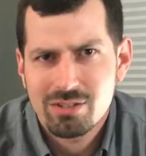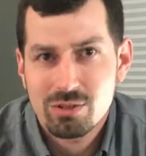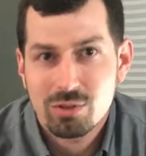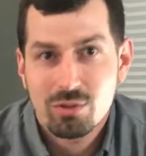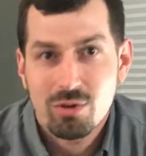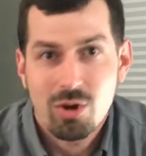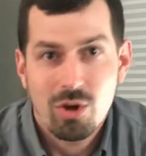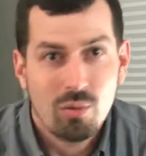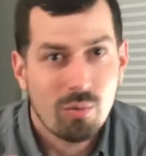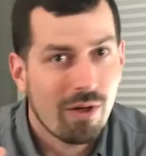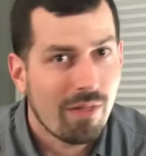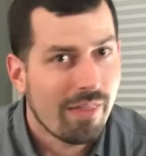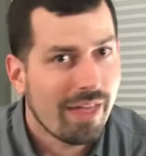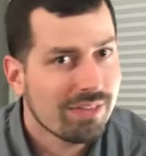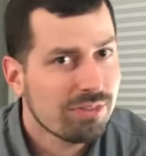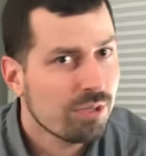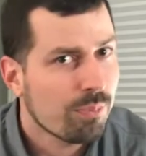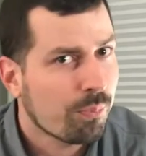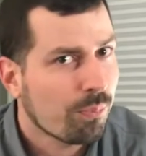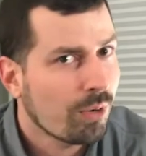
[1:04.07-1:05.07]
so while
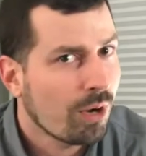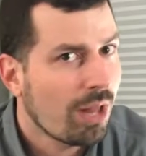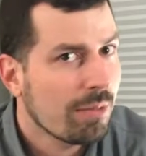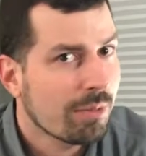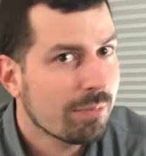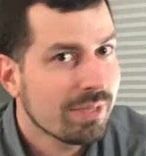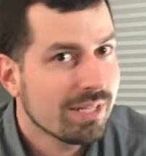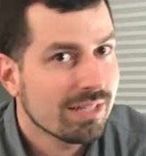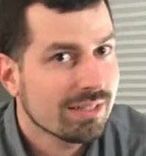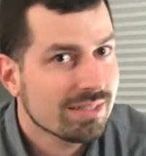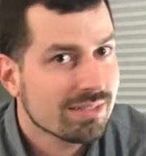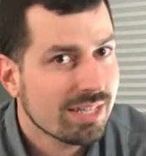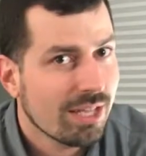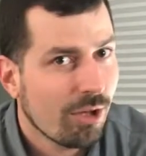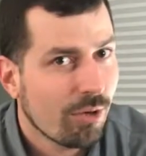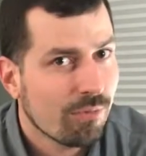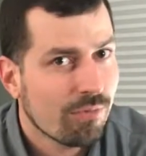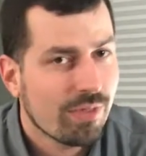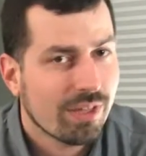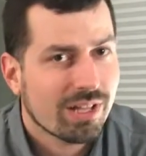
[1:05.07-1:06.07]
that's a problem in
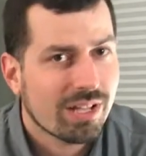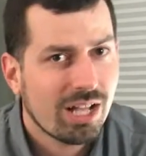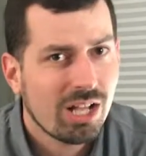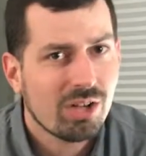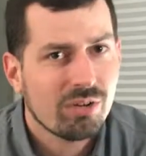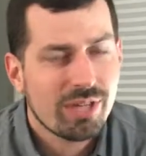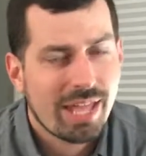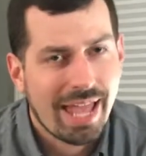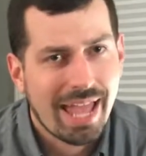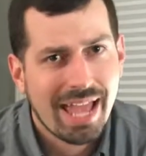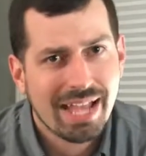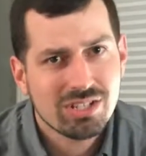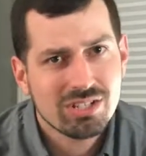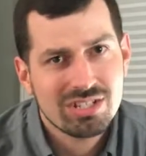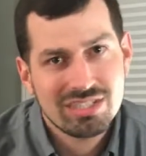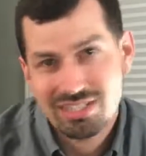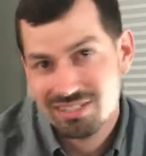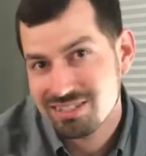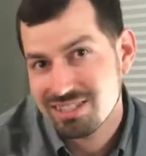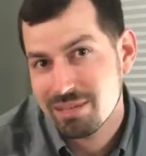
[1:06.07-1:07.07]
itself, the call to
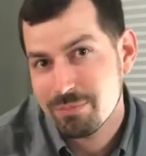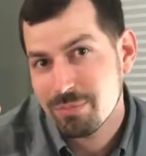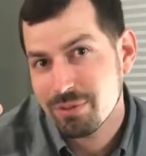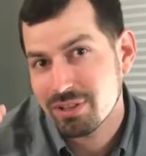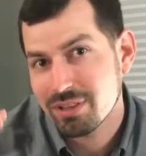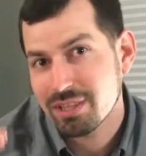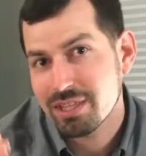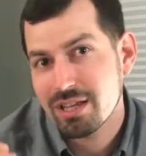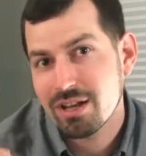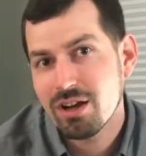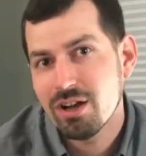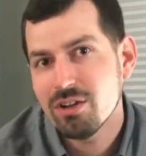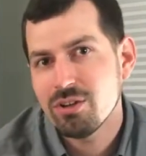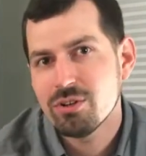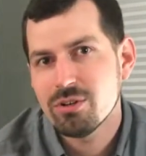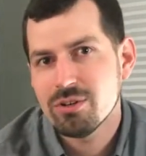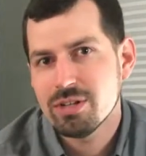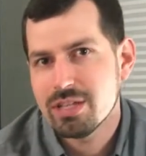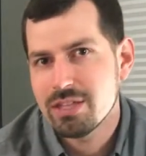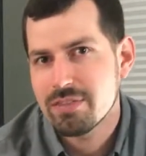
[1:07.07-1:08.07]
action is typically
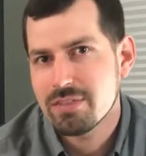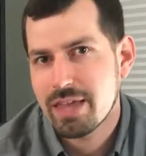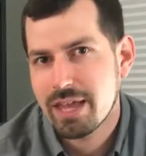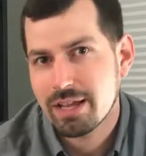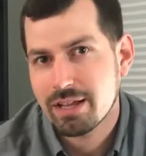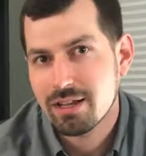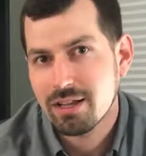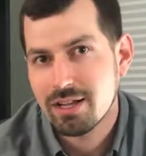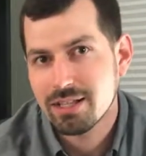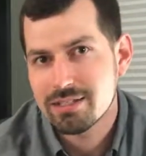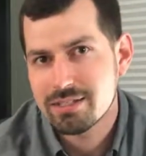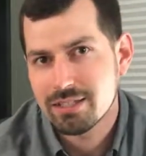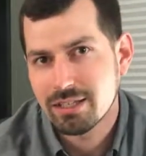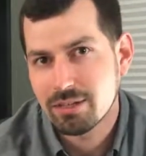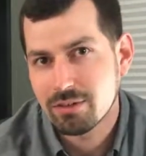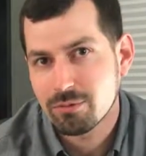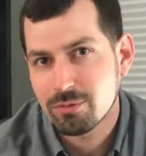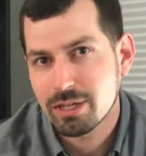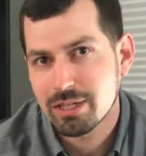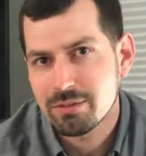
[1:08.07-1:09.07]
underneath that
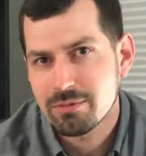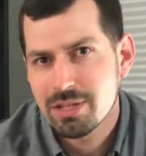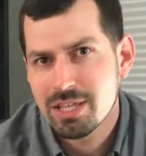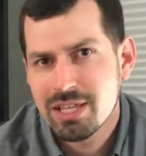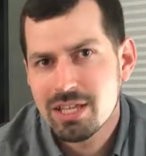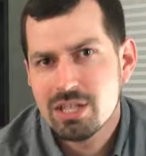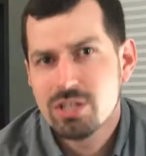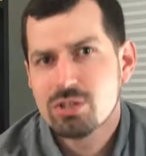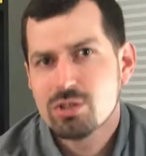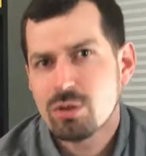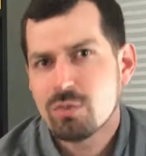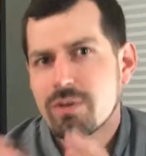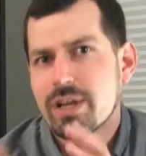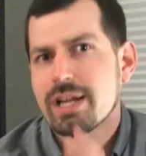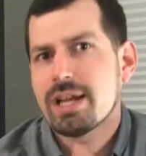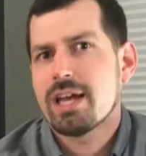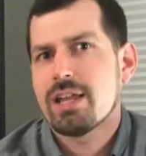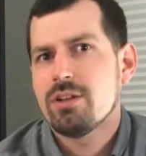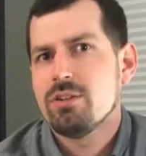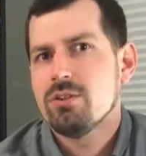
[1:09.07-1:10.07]
content, right? So if
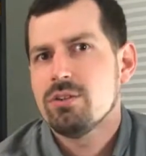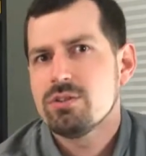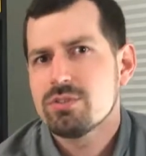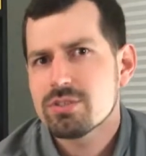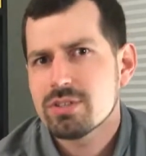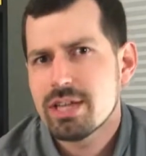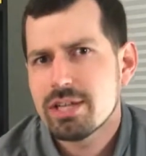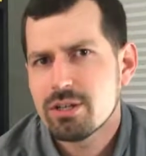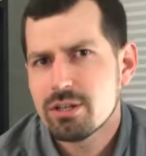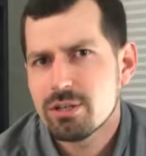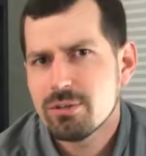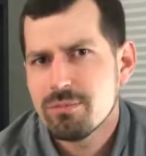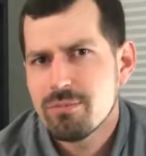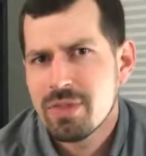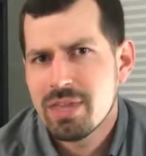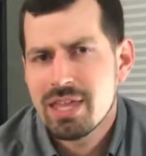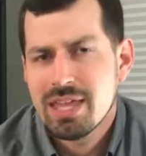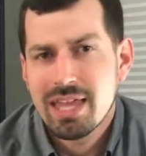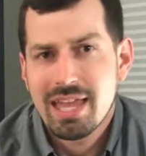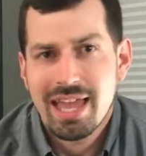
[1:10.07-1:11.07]
I got a newsletter
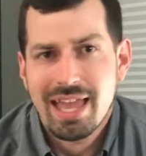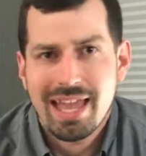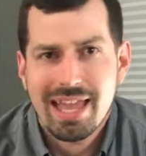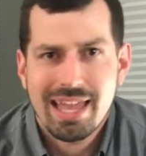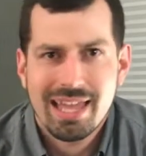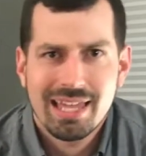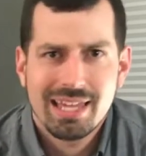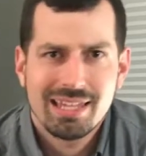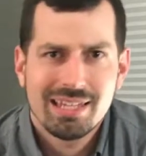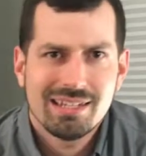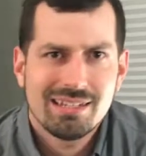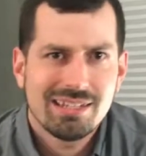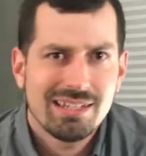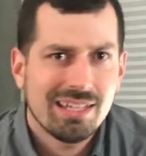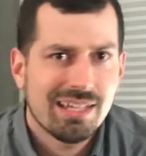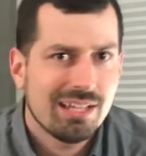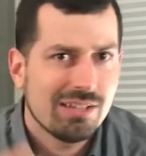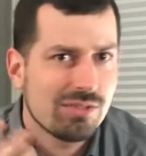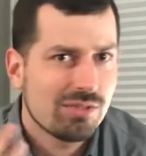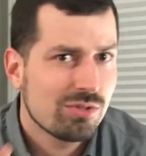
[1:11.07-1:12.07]
and
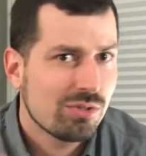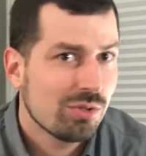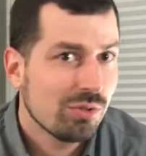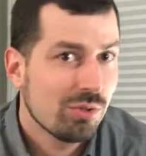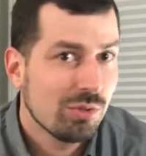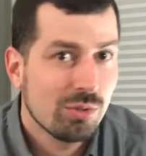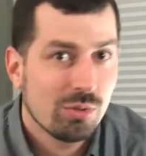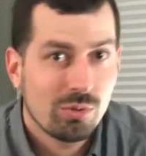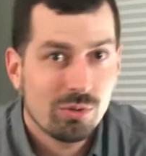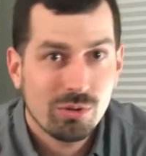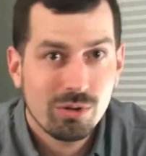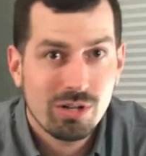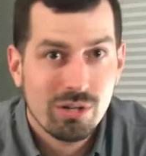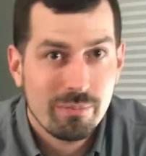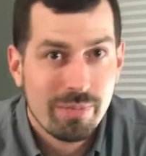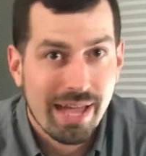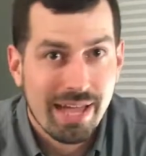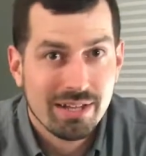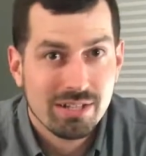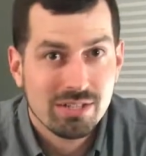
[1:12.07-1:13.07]
it's to learn
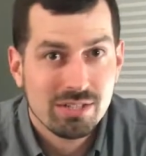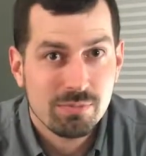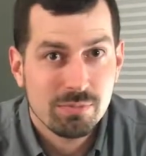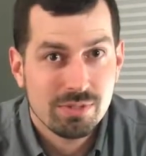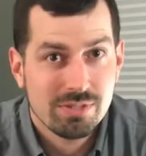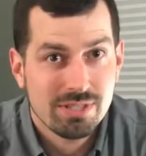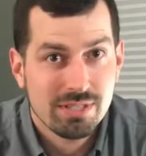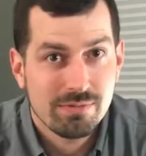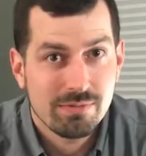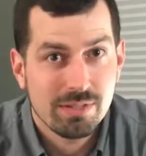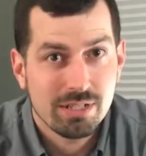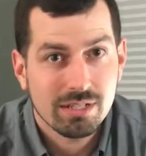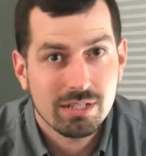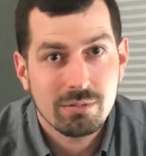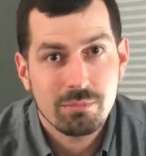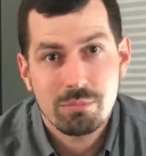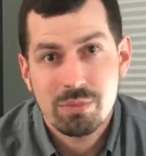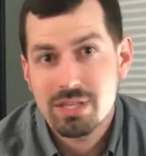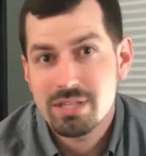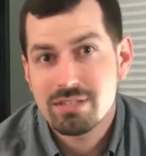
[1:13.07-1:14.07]
about a
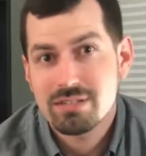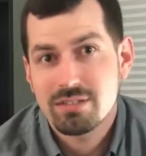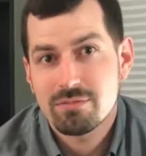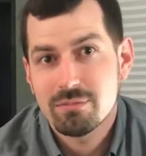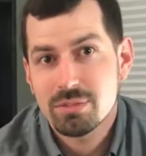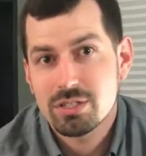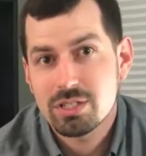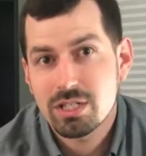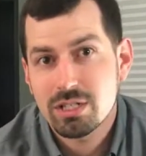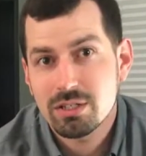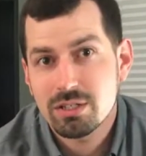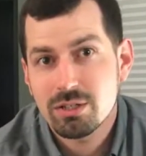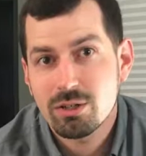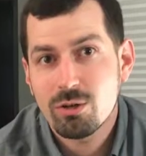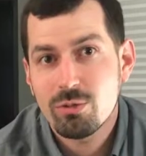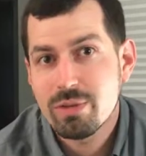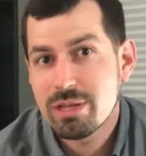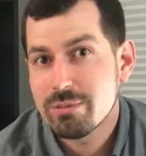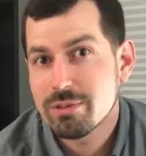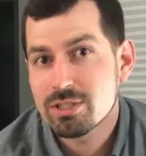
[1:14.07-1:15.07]
specific piece of
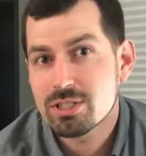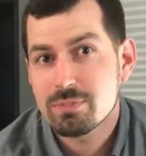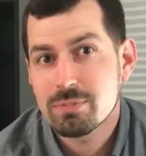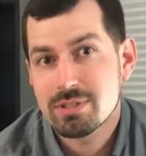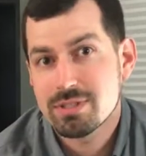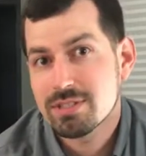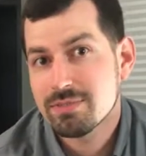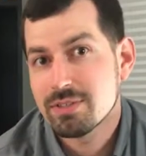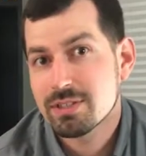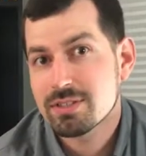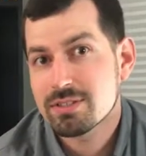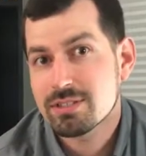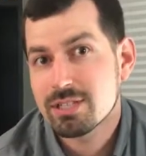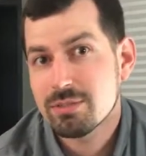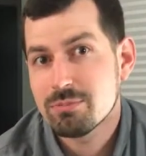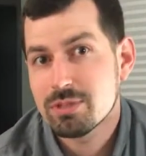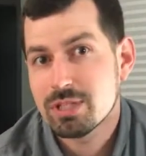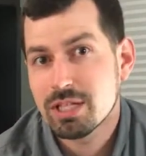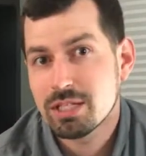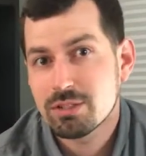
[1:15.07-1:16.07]
material, maybe a specific
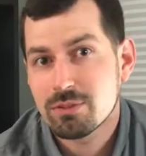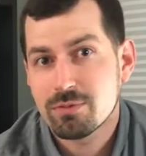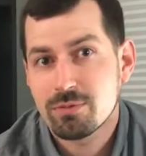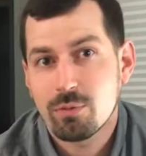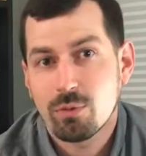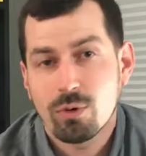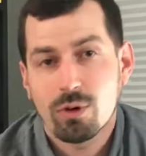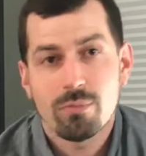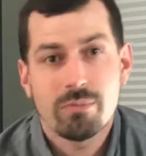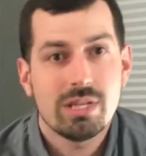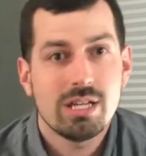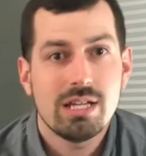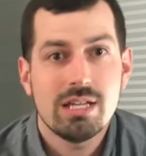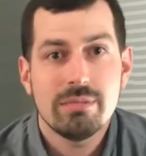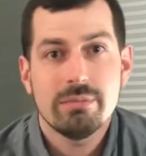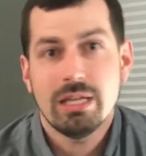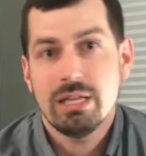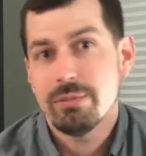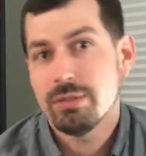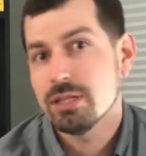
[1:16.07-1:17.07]
subject for me,
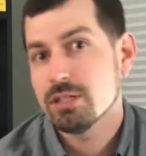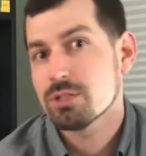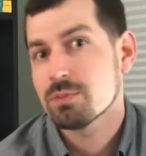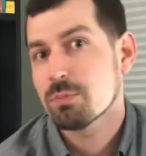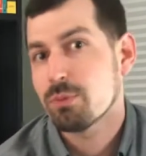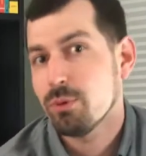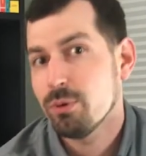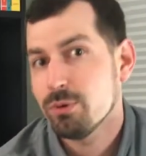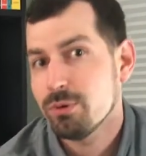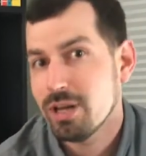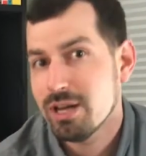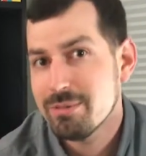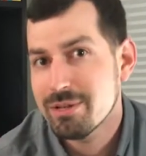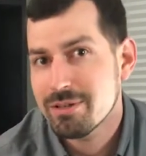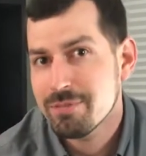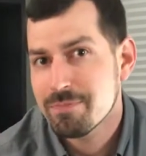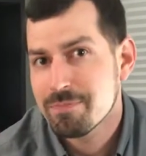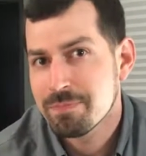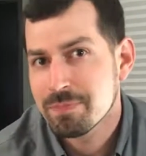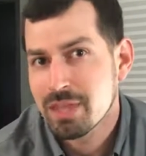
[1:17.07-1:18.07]
maybe it's
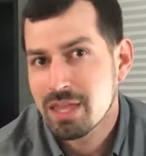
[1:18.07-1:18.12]
programming,